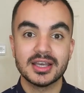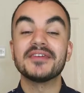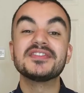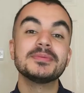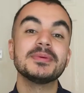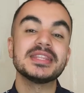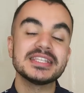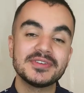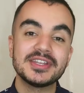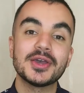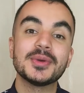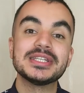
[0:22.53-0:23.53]
I've split this
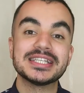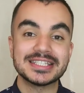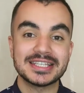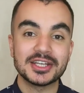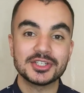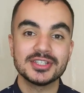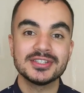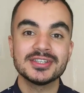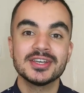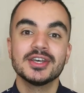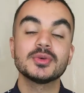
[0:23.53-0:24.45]
video into sections,